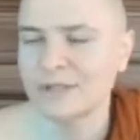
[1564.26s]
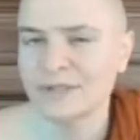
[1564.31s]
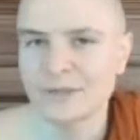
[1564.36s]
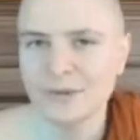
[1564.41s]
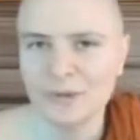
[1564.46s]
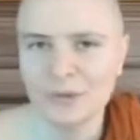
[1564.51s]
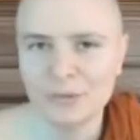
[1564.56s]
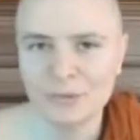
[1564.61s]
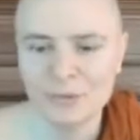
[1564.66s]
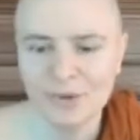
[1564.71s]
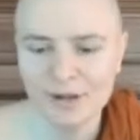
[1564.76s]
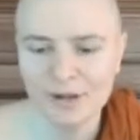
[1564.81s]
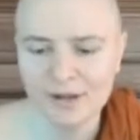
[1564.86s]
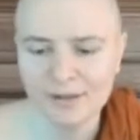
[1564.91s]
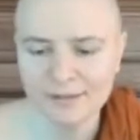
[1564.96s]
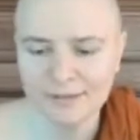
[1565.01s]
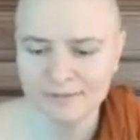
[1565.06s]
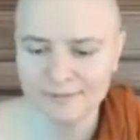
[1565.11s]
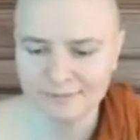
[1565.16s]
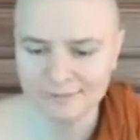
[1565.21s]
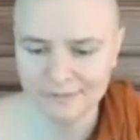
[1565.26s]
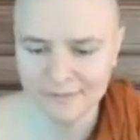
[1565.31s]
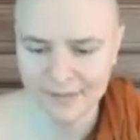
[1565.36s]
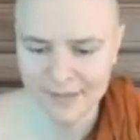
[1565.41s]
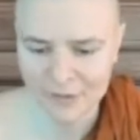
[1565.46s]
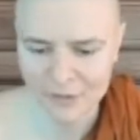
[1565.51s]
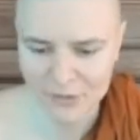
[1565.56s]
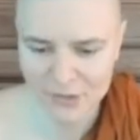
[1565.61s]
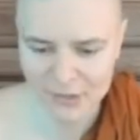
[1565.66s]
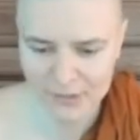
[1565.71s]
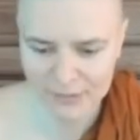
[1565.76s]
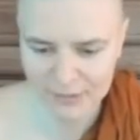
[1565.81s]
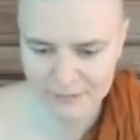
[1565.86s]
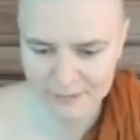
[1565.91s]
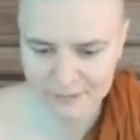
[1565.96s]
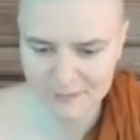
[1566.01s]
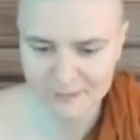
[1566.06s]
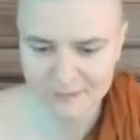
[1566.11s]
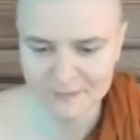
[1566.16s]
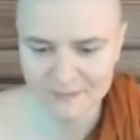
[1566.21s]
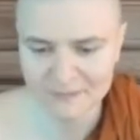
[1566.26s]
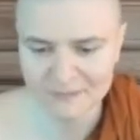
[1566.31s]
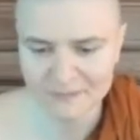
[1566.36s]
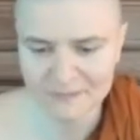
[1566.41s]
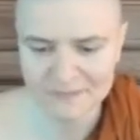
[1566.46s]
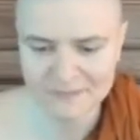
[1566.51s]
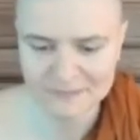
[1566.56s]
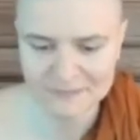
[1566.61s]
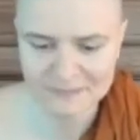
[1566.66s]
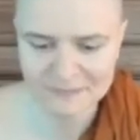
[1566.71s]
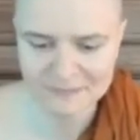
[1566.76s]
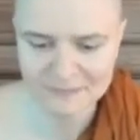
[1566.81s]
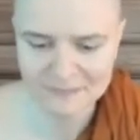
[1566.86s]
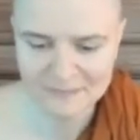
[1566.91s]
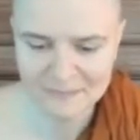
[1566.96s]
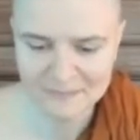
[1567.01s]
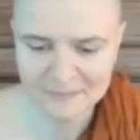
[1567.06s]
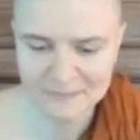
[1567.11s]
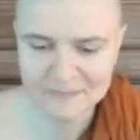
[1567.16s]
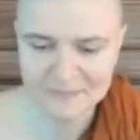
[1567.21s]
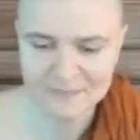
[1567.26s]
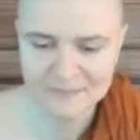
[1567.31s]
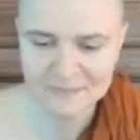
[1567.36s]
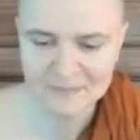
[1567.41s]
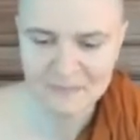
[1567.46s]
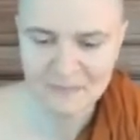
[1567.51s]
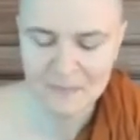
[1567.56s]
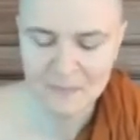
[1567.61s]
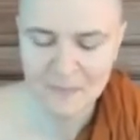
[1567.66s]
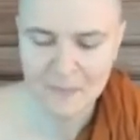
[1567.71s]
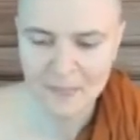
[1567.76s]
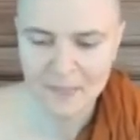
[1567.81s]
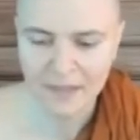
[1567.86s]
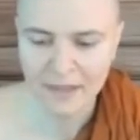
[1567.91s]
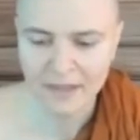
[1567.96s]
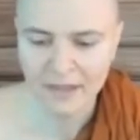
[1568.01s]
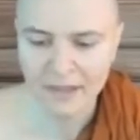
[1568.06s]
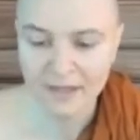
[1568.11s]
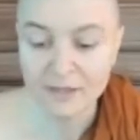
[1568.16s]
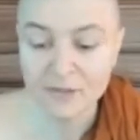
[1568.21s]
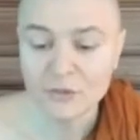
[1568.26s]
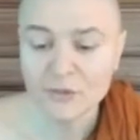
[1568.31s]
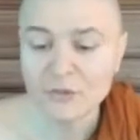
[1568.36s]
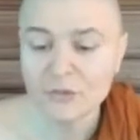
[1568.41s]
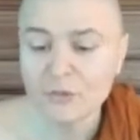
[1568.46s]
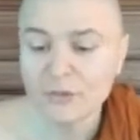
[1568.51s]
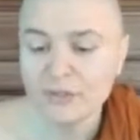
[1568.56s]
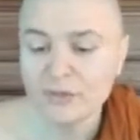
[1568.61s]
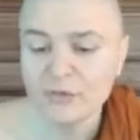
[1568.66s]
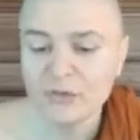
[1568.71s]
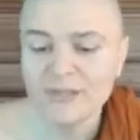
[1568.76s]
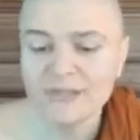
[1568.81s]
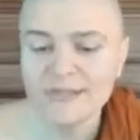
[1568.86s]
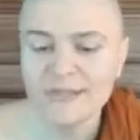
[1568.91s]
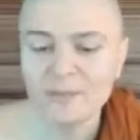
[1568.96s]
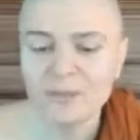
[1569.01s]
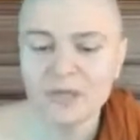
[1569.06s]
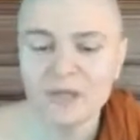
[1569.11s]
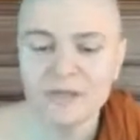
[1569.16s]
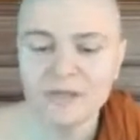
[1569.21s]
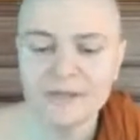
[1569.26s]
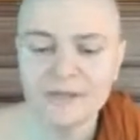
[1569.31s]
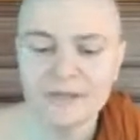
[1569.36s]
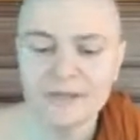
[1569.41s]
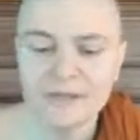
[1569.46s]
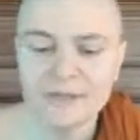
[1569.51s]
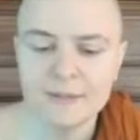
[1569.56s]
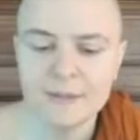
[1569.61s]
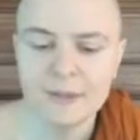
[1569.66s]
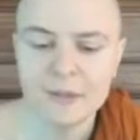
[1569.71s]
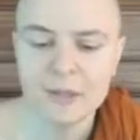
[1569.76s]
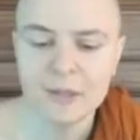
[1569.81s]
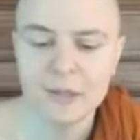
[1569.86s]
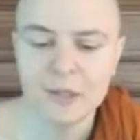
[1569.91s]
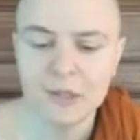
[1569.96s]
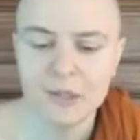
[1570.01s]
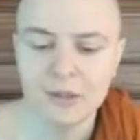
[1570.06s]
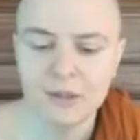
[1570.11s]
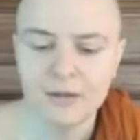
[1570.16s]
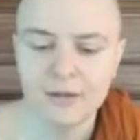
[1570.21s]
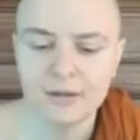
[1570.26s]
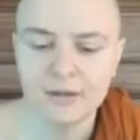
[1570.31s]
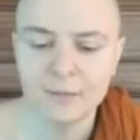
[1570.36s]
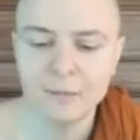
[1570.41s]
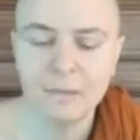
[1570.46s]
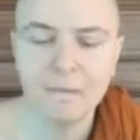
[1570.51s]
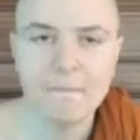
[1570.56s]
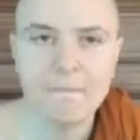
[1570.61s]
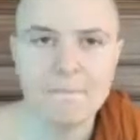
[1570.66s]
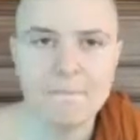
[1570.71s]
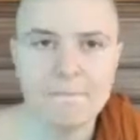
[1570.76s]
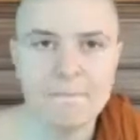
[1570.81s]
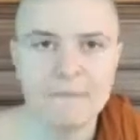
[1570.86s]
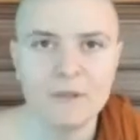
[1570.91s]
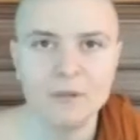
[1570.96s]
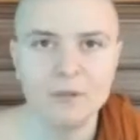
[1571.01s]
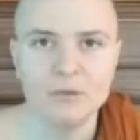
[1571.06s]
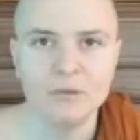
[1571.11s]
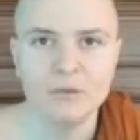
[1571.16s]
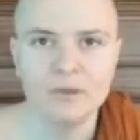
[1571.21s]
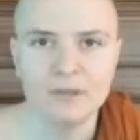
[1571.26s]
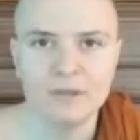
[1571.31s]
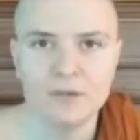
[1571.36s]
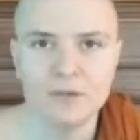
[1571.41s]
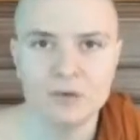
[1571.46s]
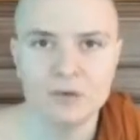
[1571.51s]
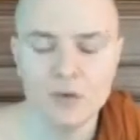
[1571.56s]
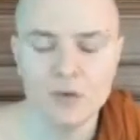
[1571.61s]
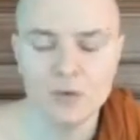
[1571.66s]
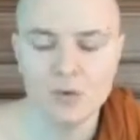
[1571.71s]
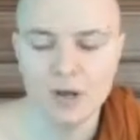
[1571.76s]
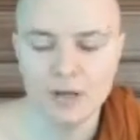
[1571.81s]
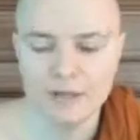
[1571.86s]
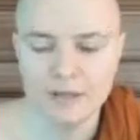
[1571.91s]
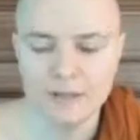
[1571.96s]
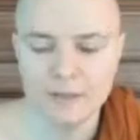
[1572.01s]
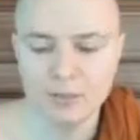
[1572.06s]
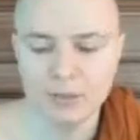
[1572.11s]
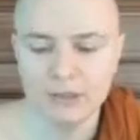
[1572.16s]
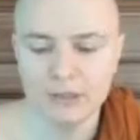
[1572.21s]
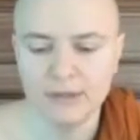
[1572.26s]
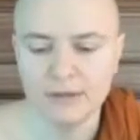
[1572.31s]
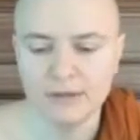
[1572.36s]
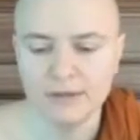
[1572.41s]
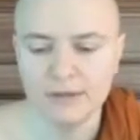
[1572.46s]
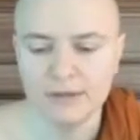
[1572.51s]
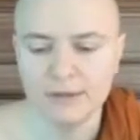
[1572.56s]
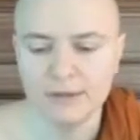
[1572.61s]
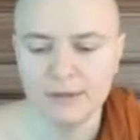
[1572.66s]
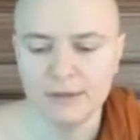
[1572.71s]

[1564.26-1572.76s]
is going wrong? I don't know. And it's also interesting because since this new husband